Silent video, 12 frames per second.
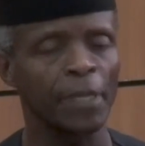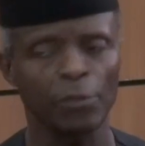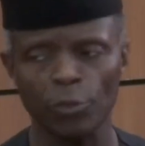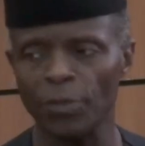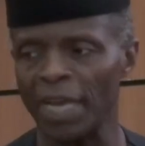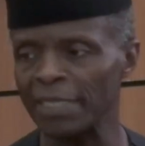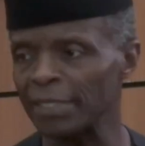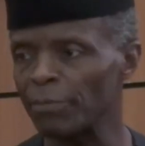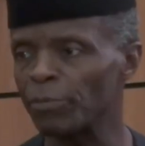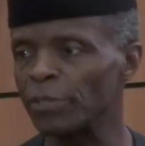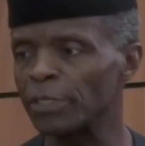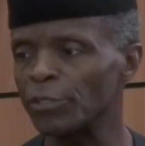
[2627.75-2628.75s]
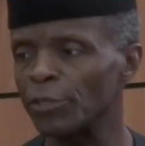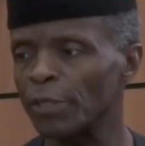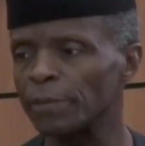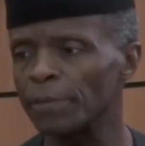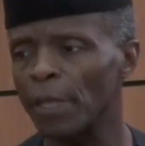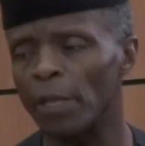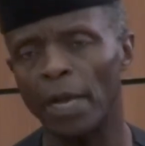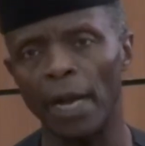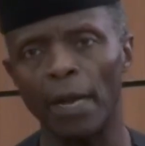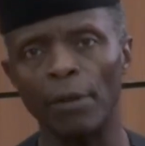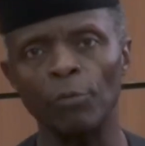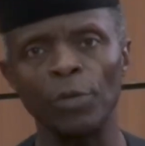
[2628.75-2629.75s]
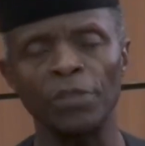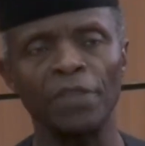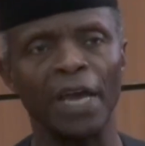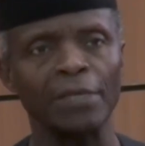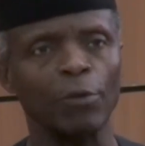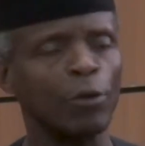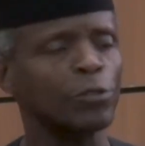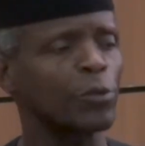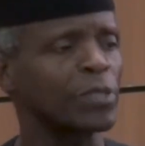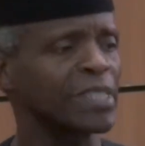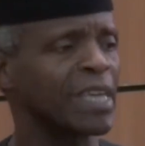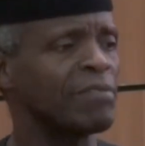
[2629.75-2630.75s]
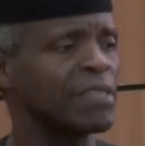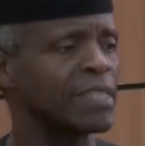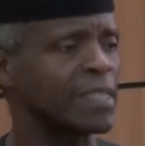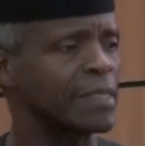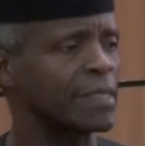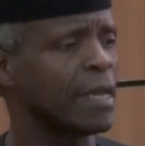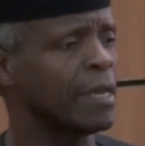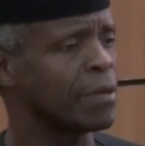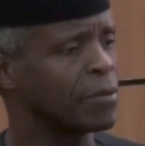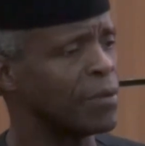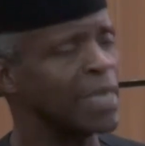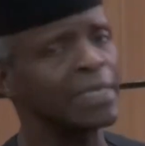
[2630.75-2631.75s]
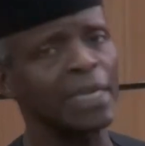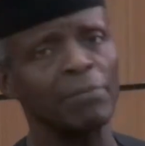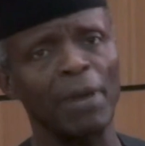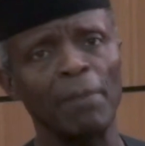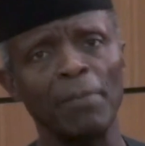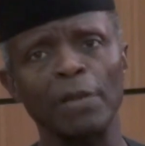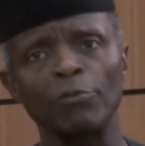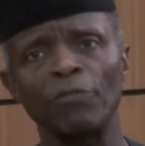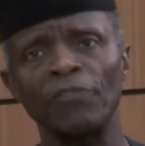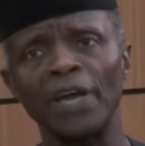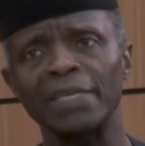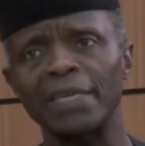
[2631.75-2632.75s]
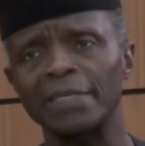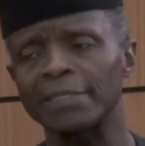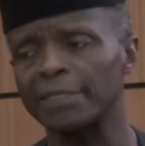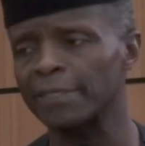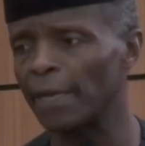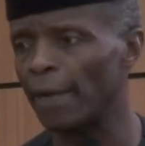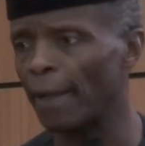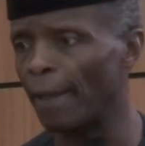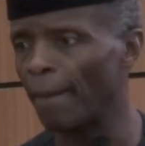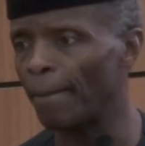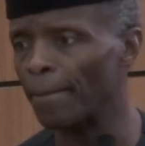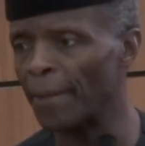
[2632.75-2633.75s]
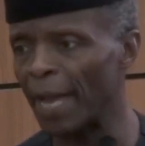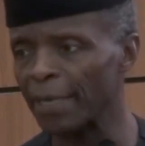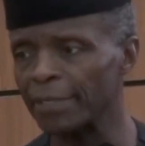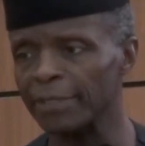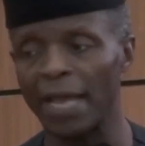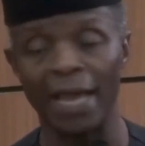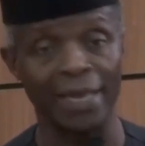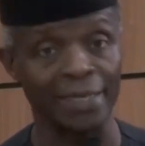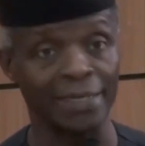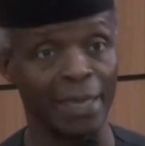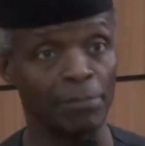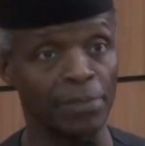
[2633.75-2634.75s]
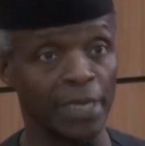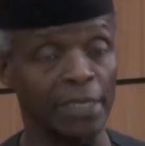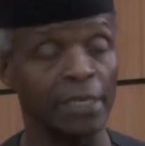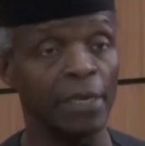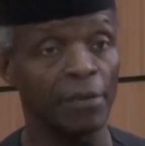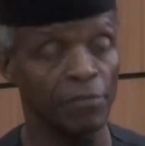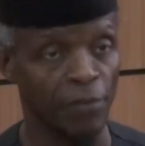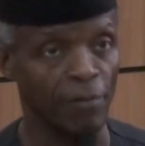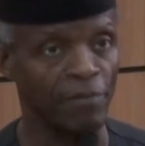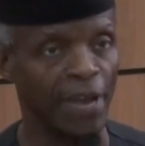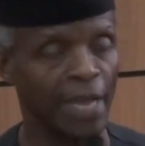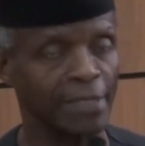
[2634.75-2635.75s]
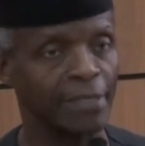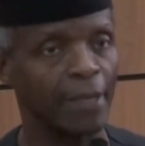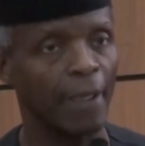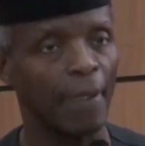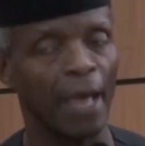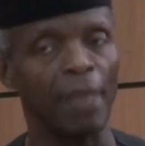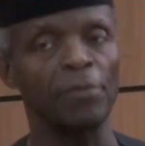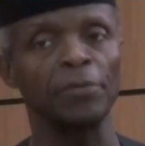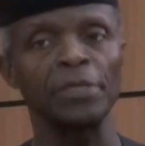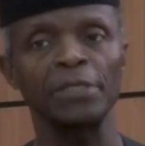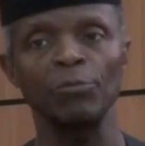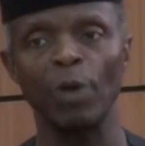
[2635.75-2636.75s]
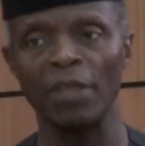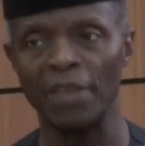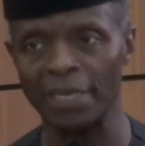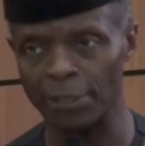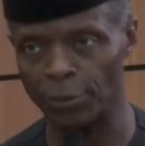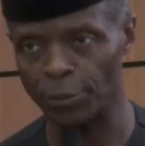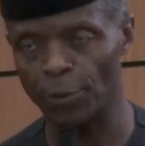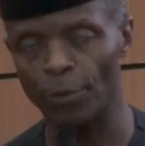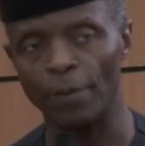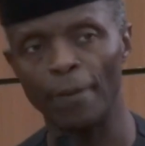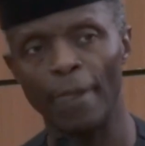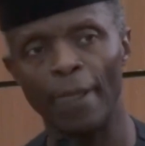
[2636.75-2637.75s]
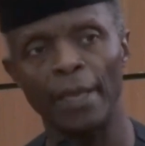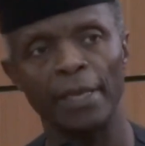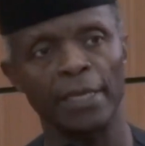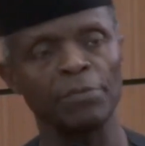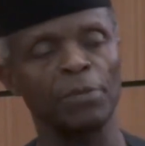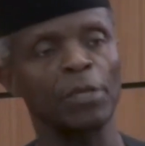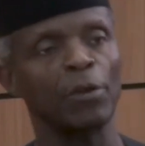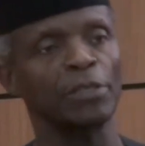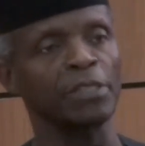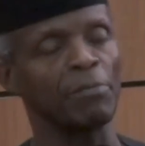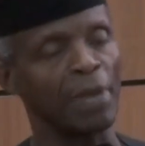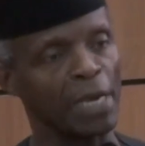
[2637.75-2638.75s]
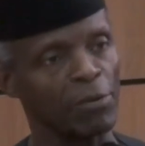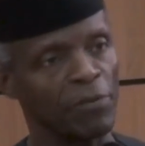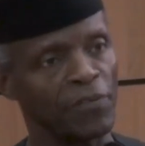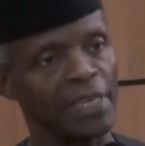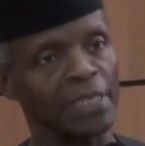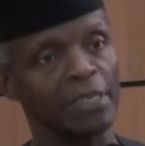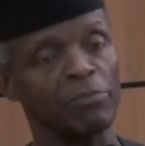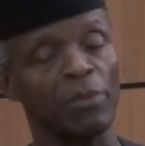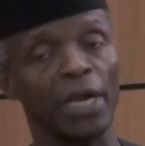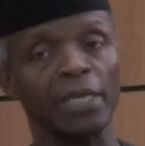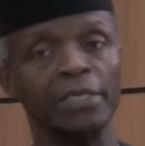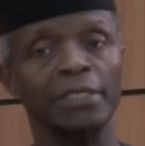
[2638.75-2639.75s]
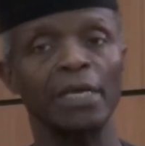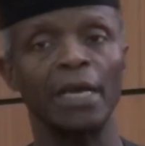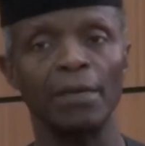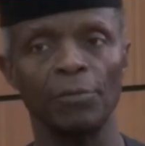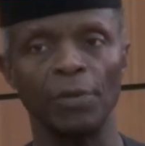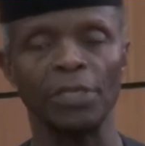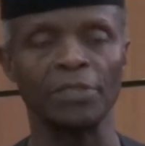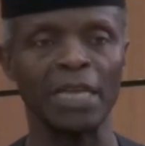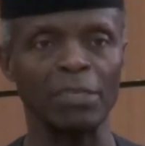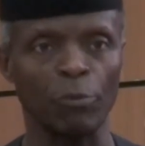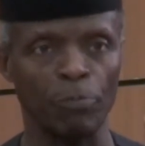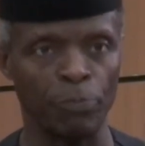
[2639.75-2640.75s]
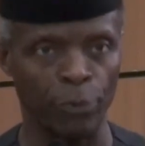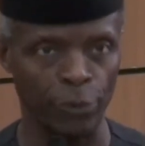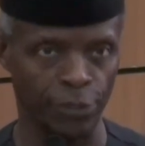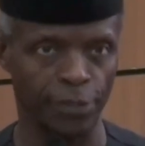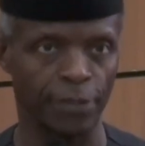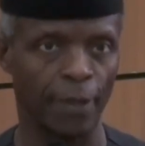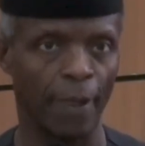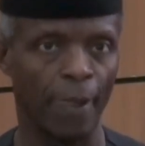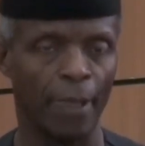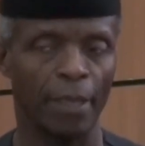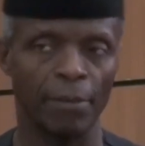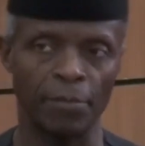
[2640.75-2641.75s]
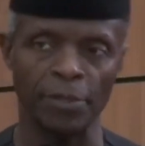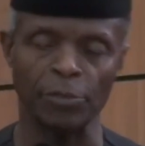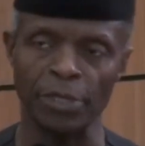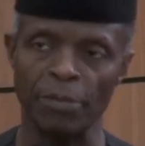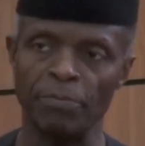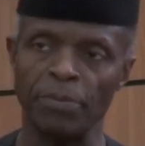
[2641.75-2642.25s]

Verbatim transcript: So that is the position uh, with that. Also, services rendered by microfinance uh, banks are exempted from that. And the reason why that is so is because the microfinance banks were trying to push between the